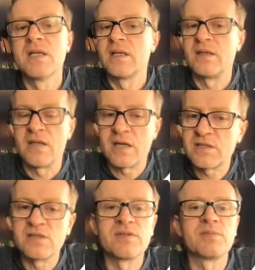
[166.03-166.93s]
Not
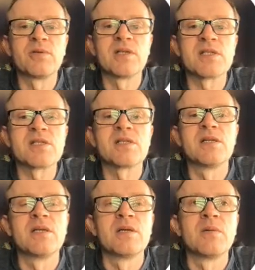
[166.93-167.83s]
silver bullets,
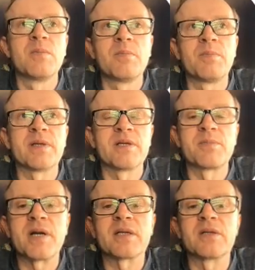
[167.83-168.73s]
but they're
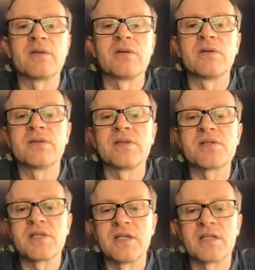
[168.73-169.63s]
practical, they're
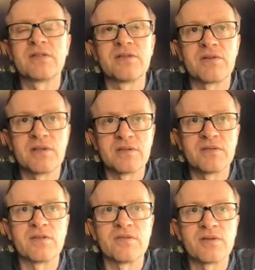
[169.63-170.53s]
selective and relatively
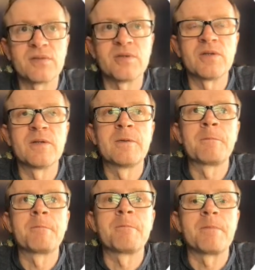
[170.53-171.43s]
affordable,
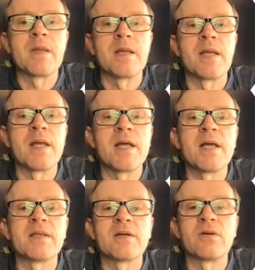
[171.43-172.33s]

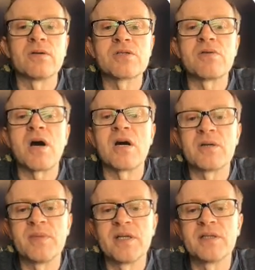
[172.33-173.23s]
and they're also
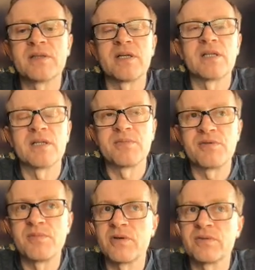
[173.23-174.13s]
automated and can be
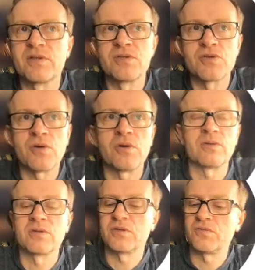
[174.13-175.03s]
remotely
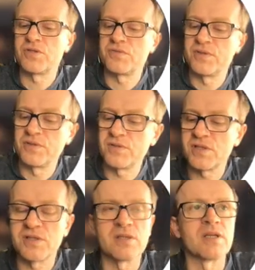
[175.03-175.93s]
controlled, which
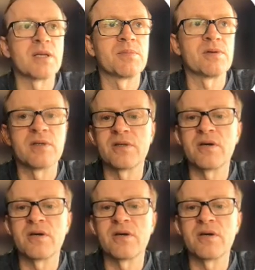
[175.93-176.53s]
reduces the labor and